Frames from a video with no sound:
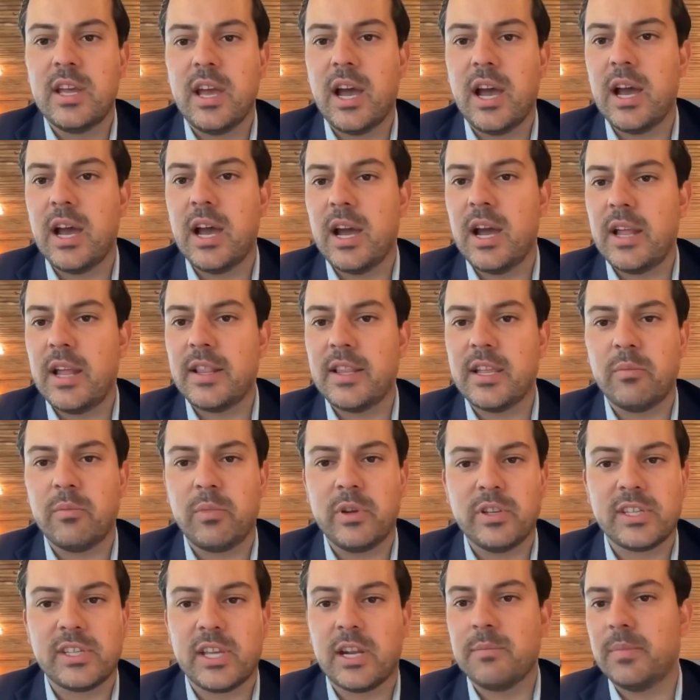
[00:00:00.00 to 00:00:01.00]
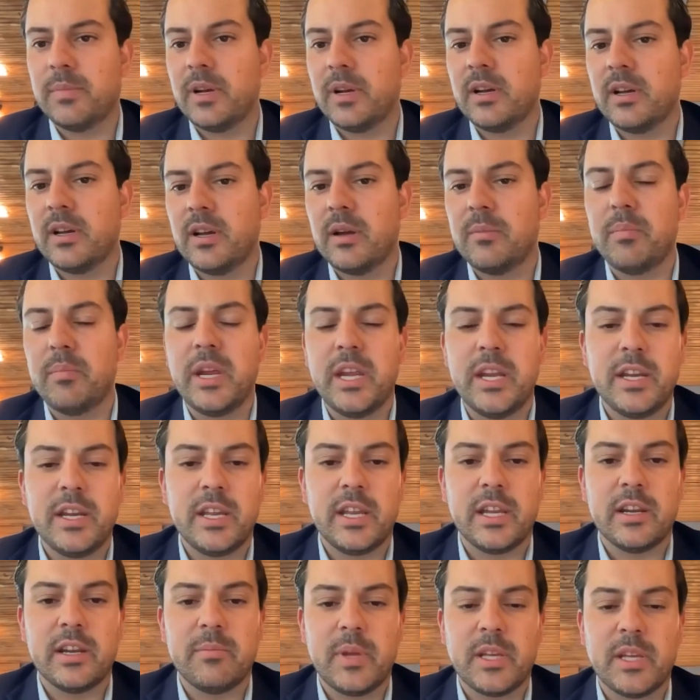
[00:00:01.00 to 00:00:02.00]
And then we set up a
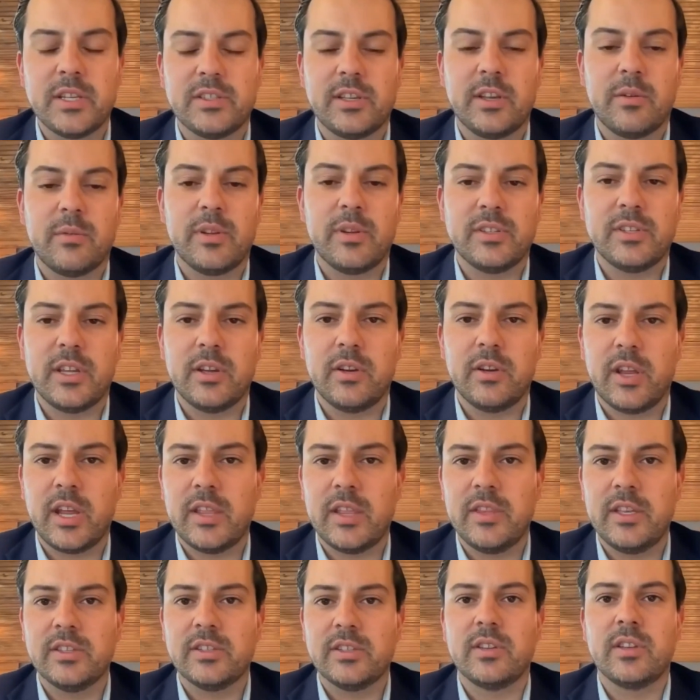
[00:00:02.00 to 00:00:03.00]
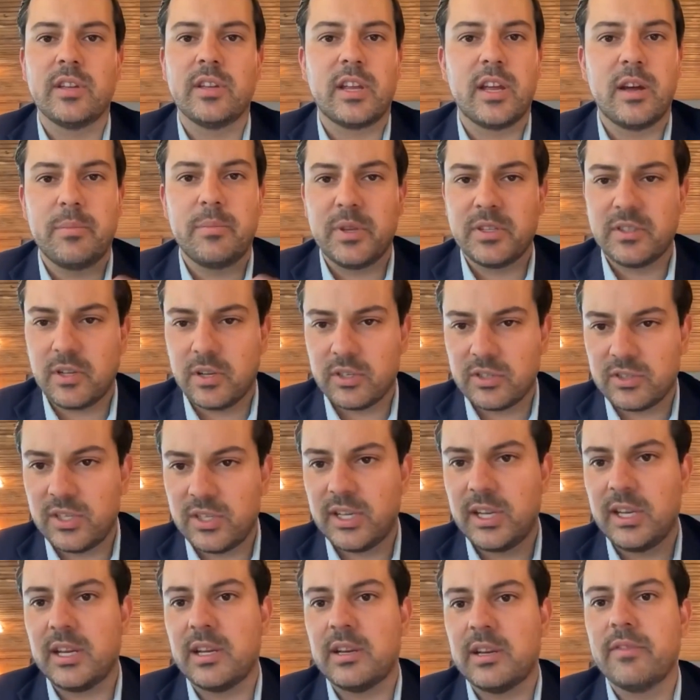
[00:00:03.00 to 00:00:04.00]
meeting, and basically we say, okay, these are the companies that are
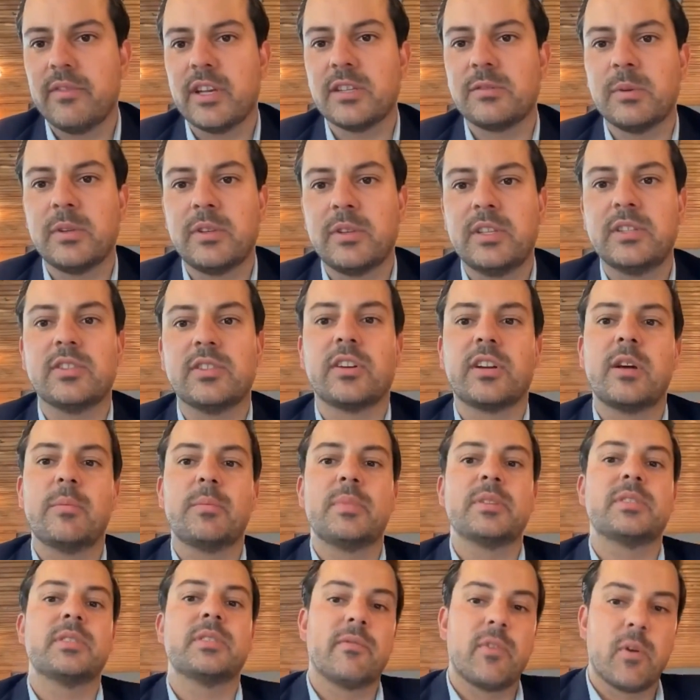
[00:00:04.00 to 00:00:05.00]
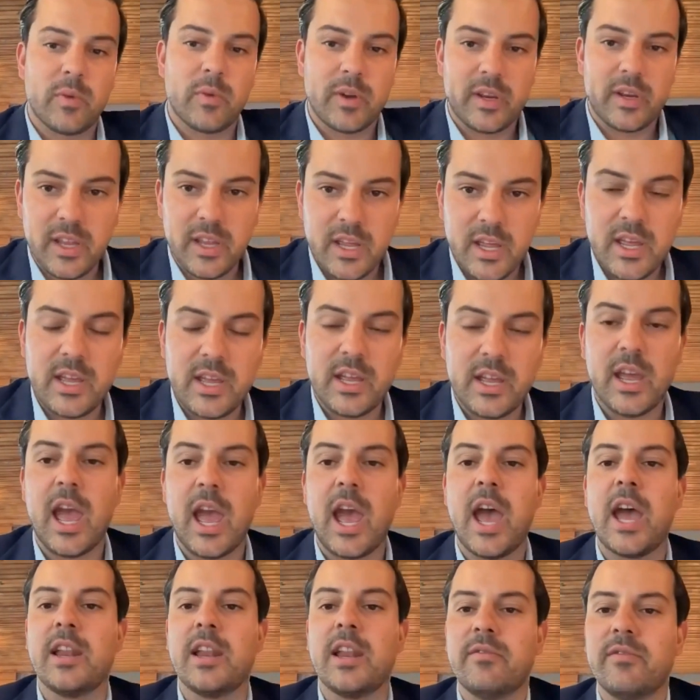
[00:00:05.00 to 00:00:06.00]
seeking investment. These are the companies that have already
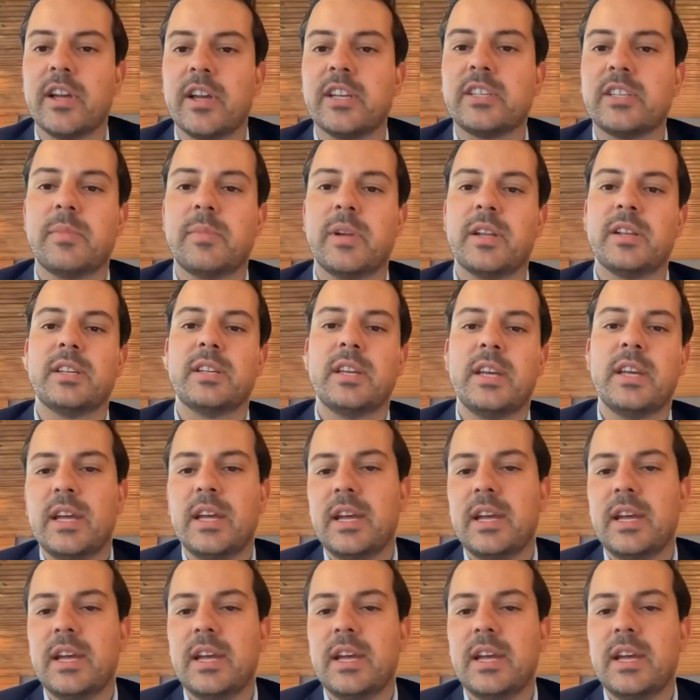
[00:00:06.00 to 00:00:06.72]
had investment.